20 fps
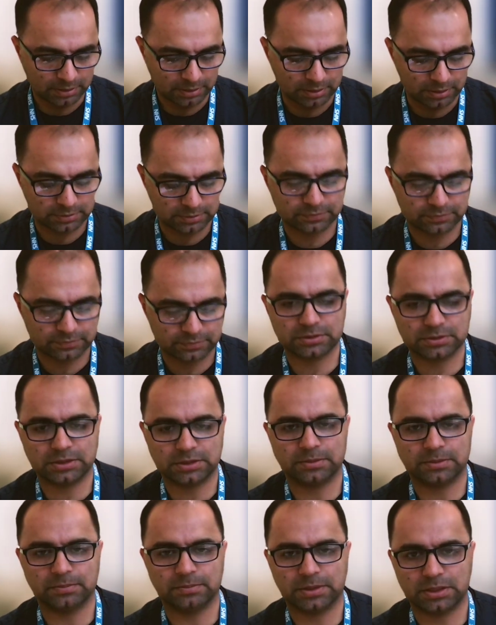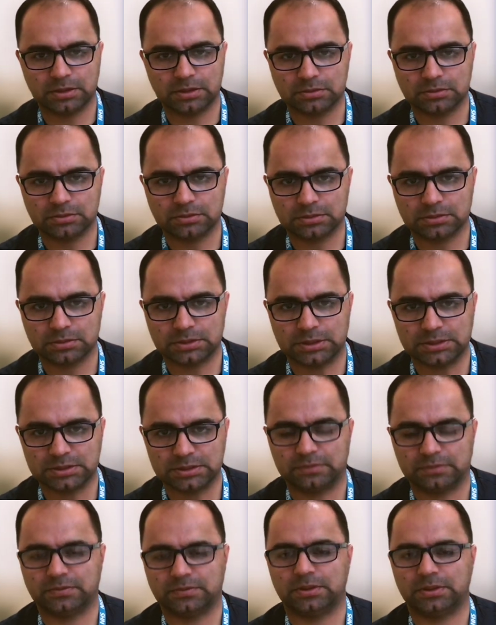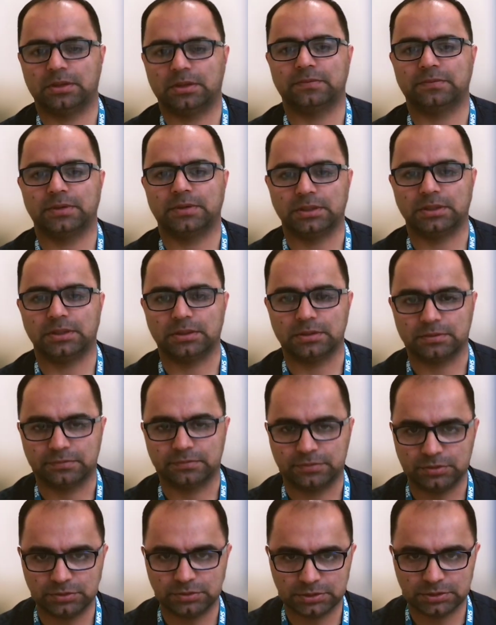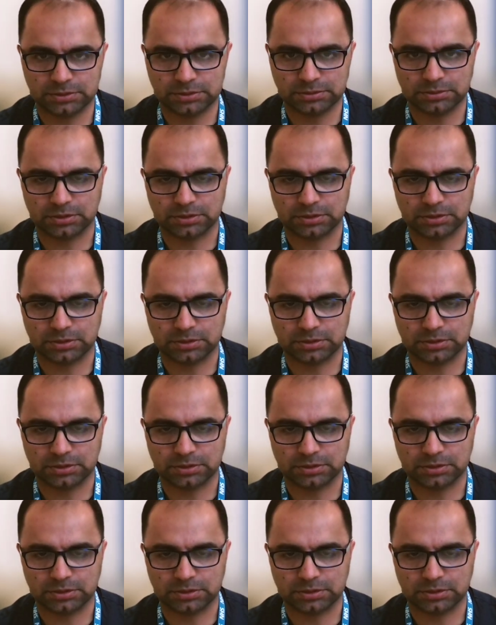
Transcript: And for the medical doctors, if they have any confusion,